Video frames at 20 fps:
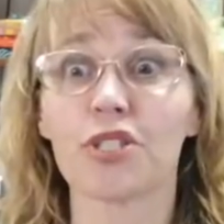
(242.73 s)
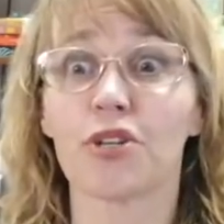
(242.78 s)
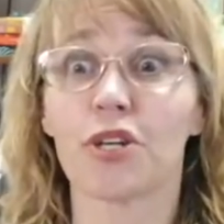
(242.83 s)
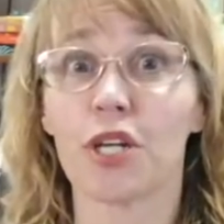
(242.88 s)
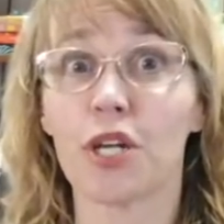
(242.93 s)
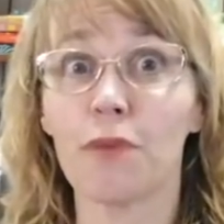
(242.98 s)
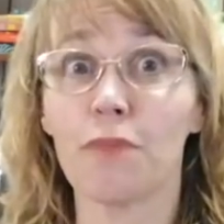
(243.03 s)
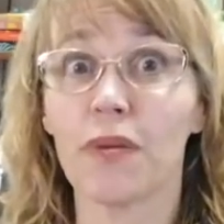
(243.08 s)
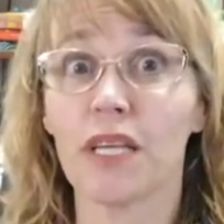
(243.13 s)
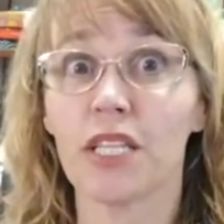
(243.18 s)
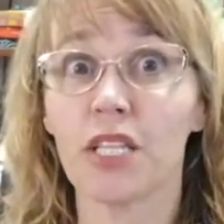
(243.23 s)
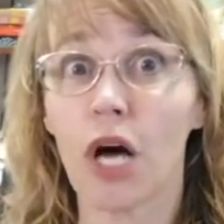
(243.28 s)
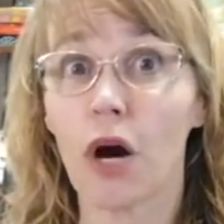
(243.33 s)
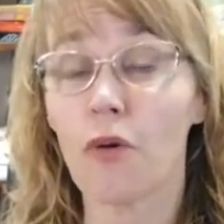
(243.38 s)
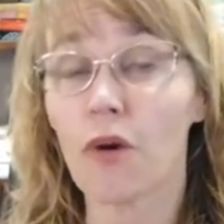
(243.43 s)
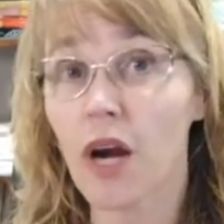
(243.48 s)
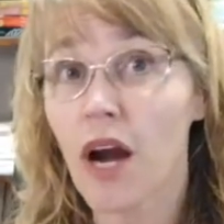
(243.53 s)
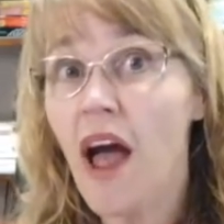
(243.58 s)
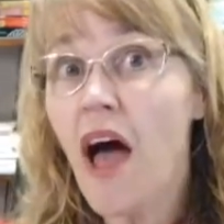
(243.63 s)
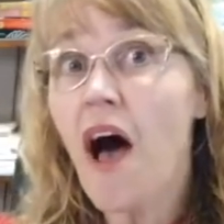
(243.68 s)
are going to be
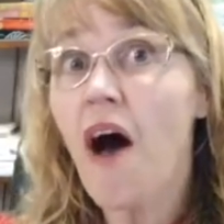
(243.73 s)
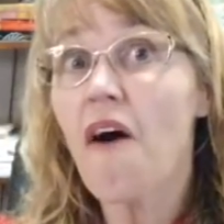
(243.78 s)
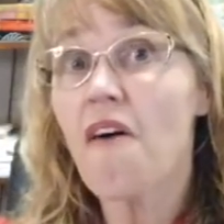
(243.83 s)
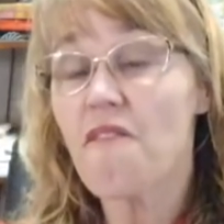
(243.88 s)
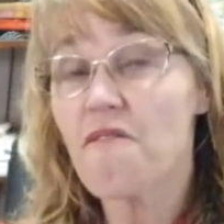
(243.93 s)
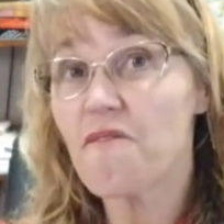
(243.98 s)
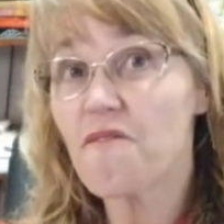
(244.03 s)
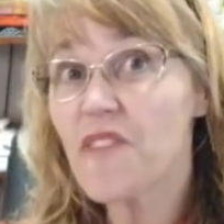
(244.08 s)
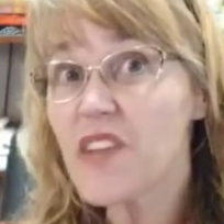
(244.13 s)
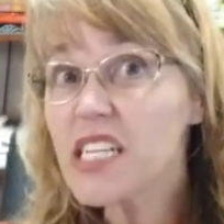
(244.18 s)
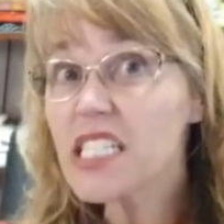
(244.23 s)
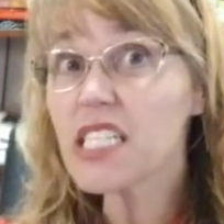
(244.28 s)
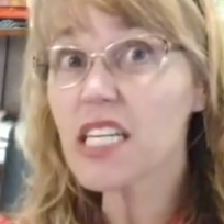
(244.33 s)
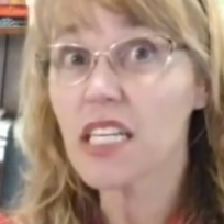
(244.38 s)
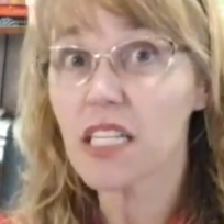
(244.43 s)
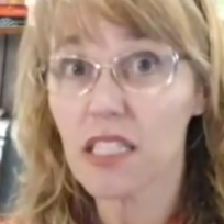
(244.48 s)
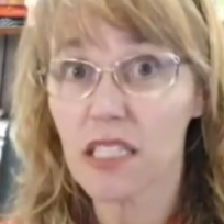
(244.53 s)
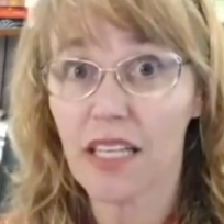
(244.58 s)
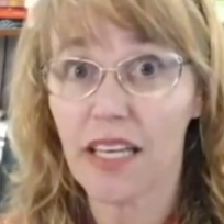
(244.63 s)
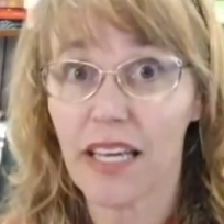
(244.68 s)
lower.
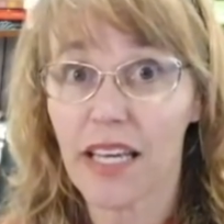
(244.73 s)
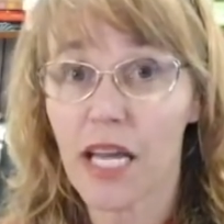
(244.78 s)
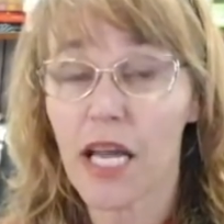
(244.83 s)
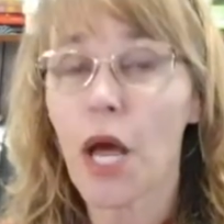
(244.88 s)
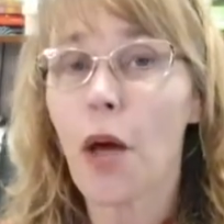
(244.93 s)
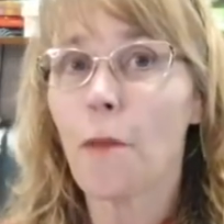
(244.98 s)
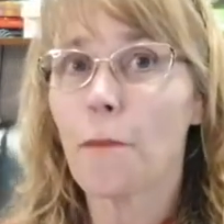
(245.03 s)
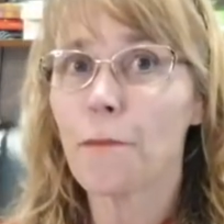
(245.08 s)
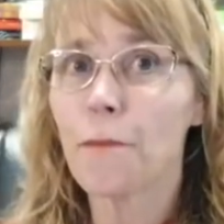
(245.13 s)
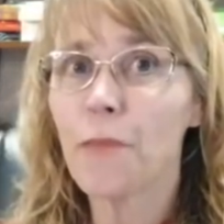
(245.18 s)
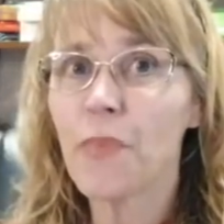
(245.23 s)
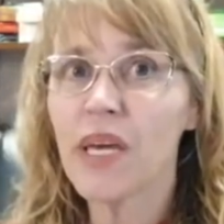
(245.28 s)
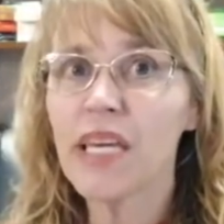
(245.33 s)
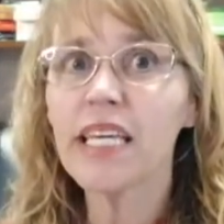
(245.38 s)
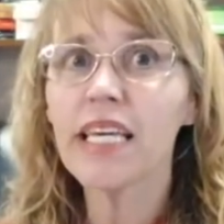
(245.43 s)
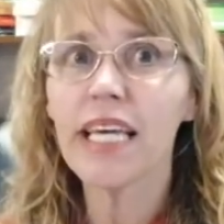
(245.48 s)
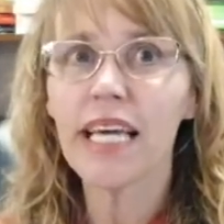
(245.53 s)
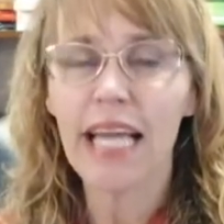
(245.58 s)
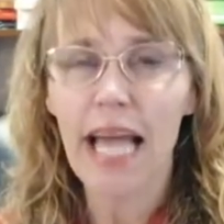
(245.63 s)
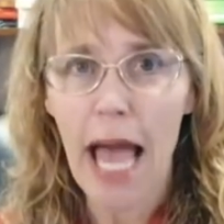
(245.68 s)
Physically,
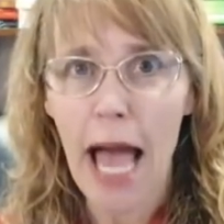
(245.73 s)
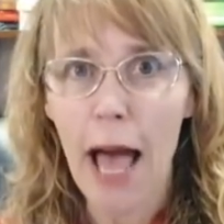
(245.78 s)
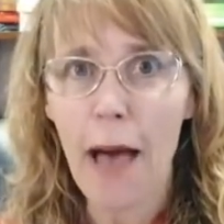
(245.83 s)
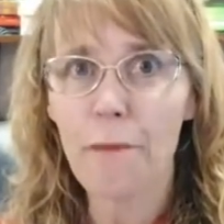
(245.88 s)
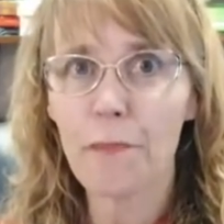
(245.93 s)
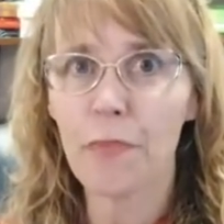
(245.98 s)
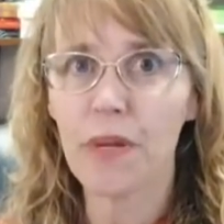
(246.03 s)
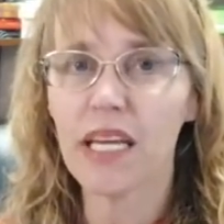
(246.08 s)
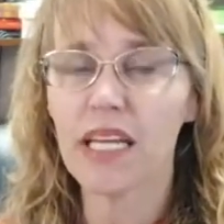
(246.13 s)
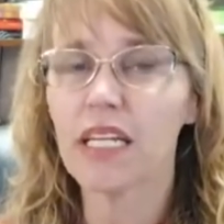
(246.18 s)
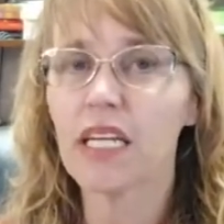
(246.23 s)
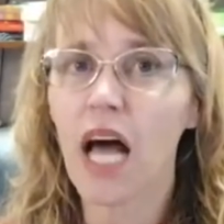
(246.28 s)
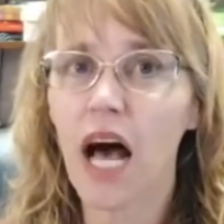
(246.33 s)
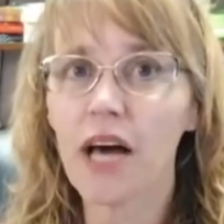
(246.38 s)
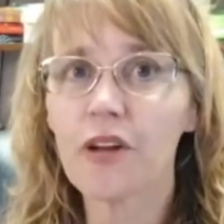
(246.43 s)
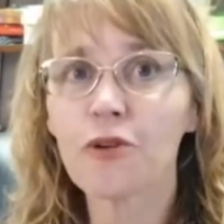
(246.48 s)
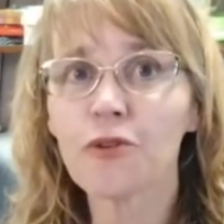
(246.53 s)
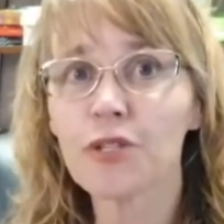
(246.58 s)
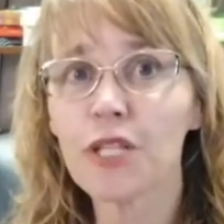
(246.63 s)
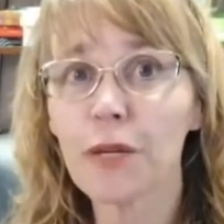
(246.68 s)
being happy
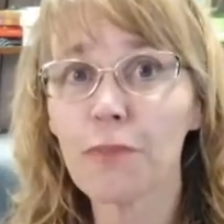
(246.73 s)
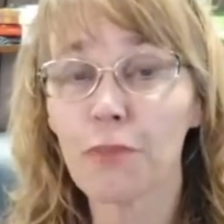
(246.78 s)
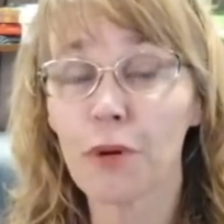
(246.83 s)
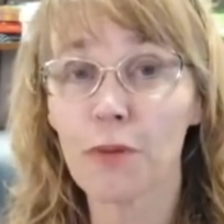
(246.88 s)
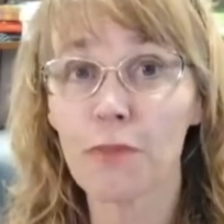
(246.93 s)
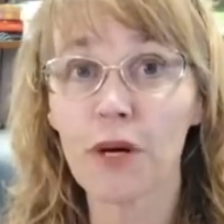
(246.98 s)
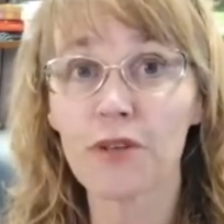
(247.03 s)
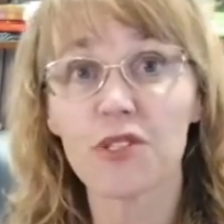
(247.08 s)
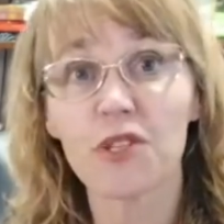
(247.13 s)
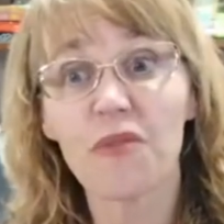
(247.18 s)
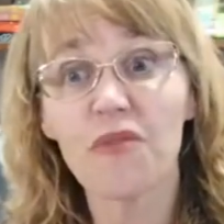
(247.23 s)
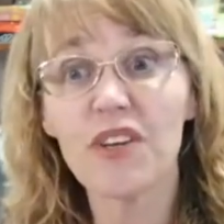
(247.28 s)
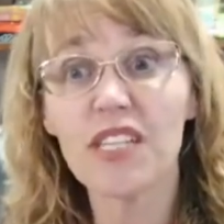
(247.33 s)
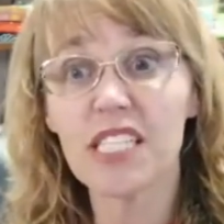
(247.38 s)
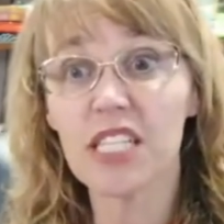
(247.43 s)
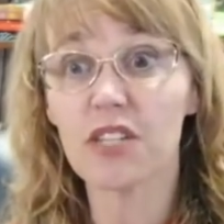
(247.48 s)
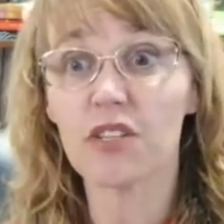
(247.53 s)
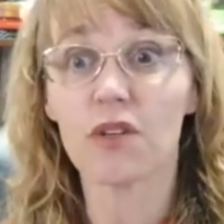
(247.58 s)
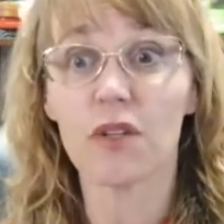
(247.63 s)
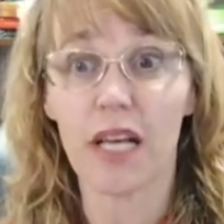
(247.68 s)
not only promotes
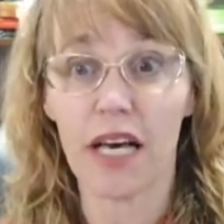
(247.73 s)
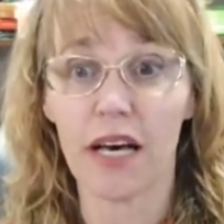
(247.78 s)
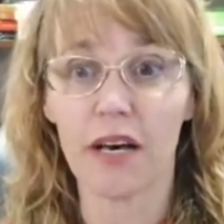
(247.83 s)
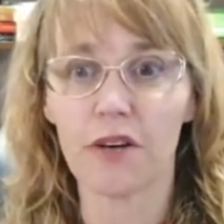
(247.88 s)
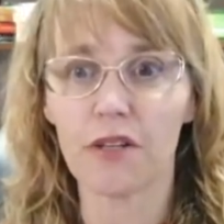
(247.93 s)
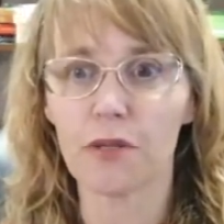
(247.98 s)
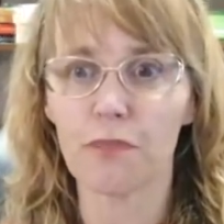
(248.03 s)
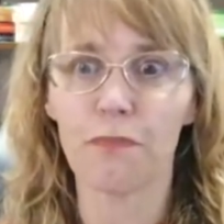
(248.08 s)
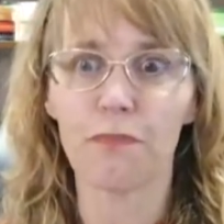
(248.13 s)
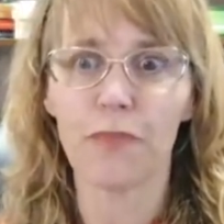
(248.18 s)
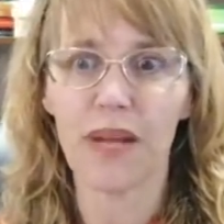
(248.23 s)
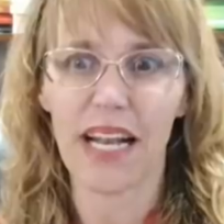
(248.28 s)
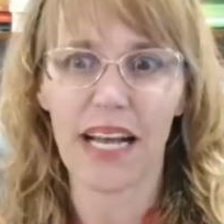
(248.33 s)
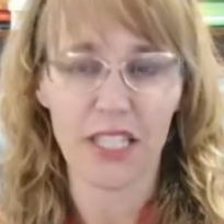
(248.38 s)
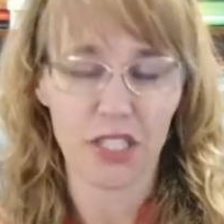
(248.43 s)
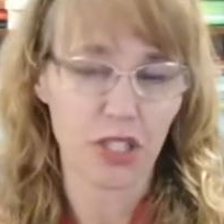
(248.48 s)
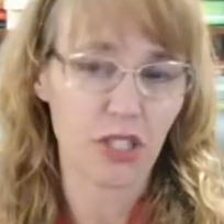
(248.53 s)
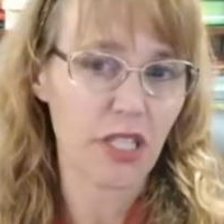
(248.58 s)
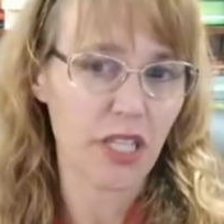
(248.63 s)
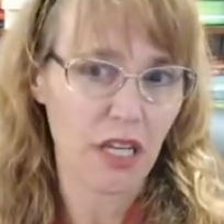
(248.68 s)
physical health, but
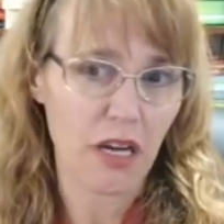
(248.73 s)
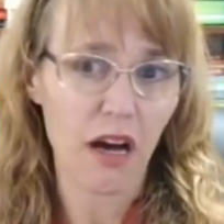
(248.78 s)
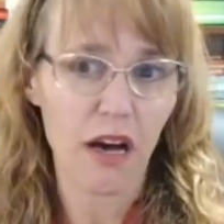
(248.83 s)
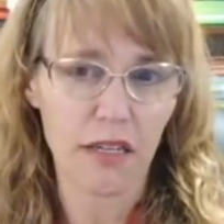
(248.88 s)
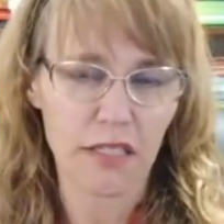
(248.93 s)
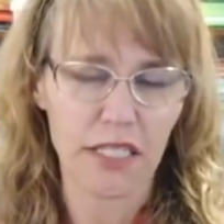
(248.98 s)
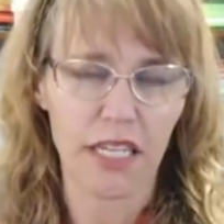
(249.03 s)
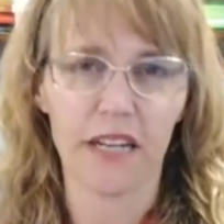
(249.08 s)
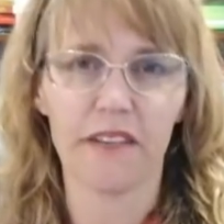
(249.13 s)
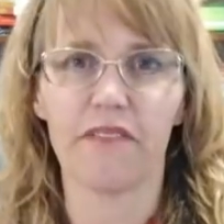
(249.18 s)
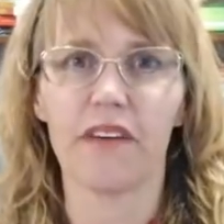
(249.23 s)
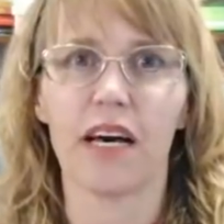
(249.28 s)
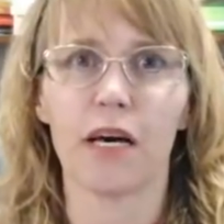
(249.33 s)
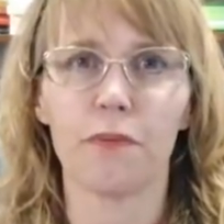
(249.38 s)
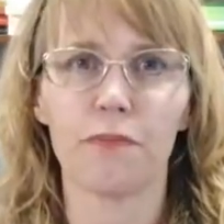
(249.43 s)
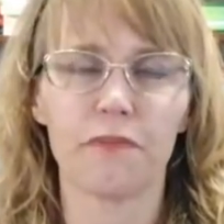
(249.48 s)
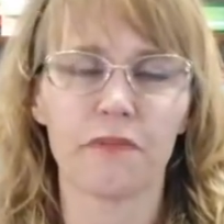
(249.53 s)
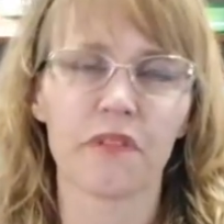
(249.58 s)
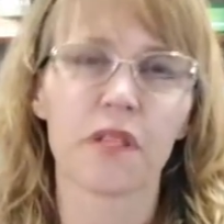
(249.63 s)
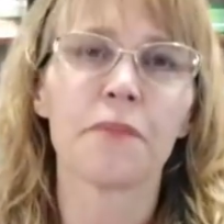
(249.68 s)
actually cognitive
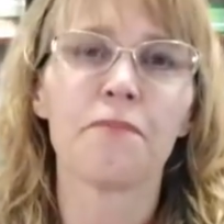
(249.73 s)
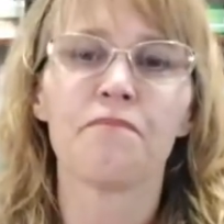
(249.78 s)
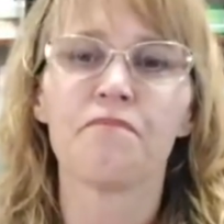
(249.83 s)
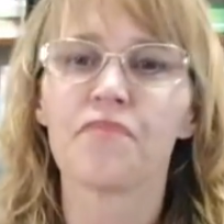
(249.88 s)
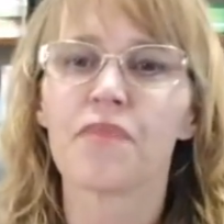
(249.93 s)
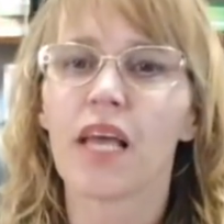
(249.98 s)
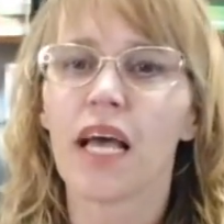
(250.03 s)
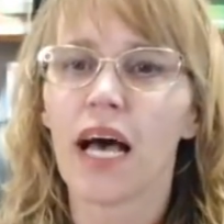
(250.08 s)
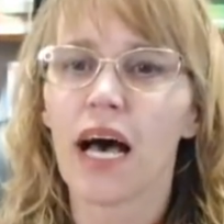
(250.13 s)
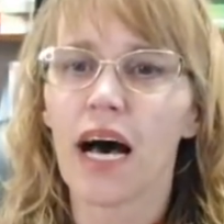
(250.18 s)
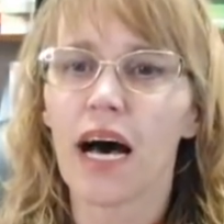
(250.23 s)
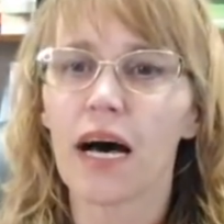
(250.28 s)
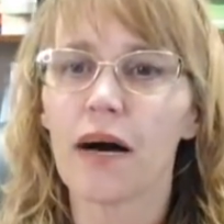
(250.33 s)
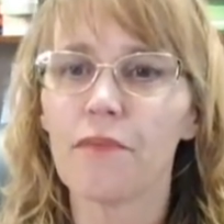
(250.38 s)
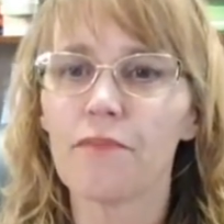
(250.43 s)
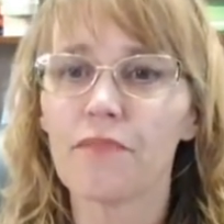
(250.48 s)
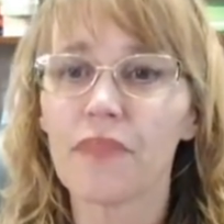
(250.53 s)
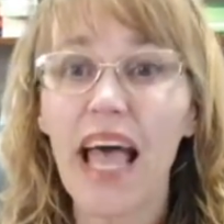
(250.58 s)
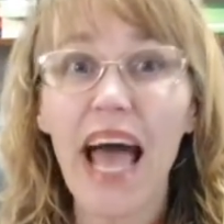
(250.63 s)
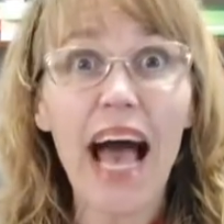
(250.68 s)
health. Uh,
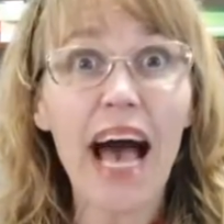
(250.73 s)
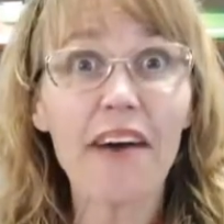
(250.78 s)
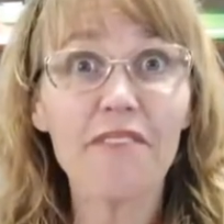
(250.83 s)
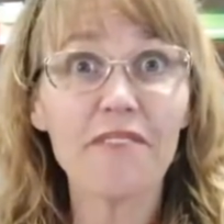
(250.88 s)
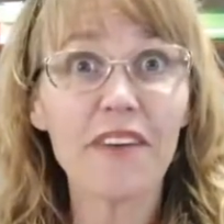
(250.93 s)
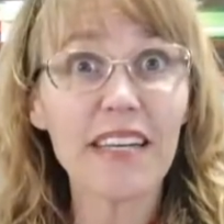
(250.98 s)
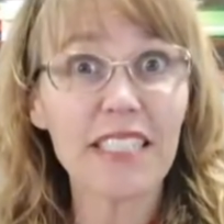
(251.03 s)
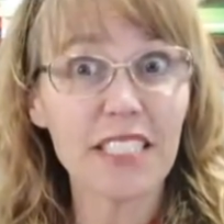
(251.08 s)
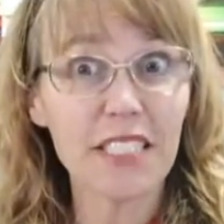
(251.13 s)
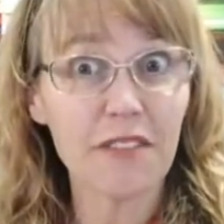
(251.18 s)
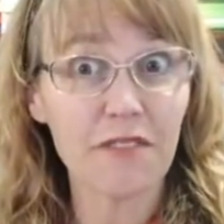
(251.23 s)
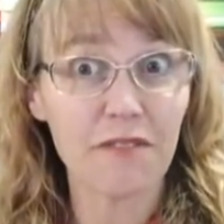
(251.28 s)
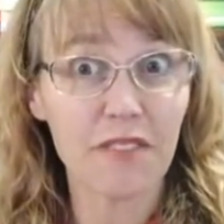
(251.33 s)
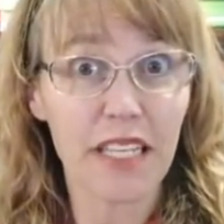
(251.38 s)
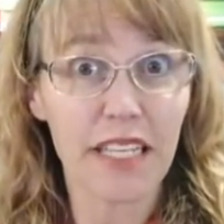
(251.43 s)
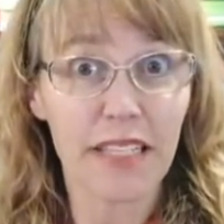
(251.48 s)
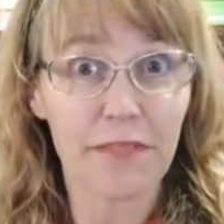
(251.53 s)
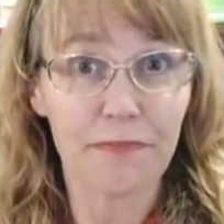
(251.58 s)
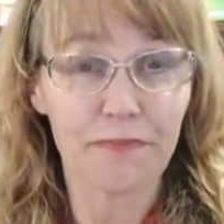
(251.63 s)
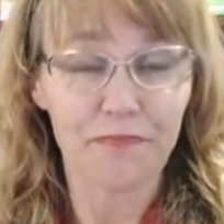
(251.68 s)

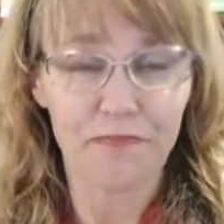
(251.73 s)
affectively,